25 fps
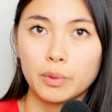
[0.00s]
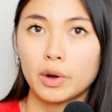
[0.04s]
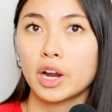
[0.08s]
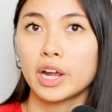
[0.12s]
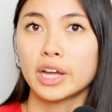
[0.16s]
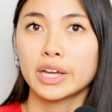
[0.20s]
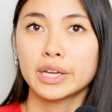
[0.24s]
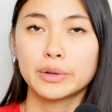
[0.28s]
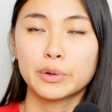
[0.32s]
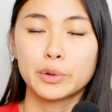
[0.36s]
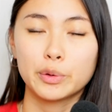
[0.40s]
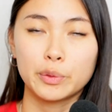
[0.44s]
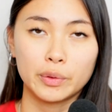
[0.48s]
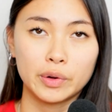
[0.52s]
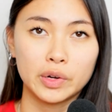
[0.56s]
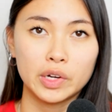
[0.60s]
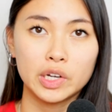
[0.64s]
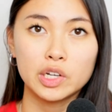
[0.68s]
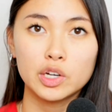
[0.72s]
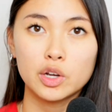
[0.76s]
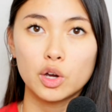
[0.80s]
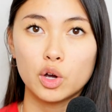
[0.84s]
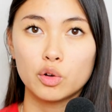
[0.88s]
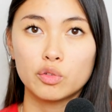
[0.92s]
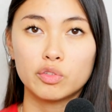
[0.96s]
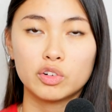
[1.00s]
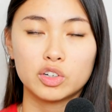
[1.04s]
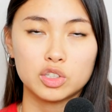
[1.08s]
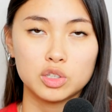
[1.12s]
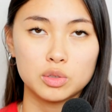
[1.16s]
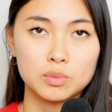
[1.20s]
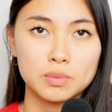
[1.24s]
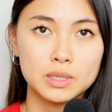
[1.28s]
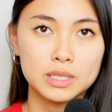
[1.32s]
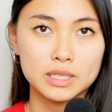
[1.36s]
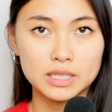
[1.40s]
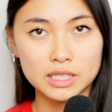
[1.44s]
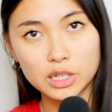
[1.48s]
where I queried over
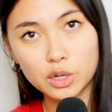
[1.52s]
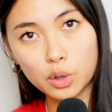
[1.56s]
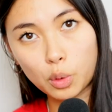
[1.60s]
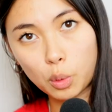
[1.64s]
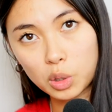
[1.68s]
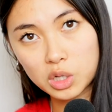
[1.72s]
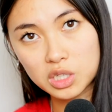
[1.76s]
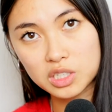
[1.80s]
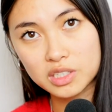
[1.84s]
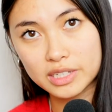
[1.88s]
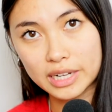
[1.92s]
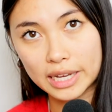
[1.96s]
UBC course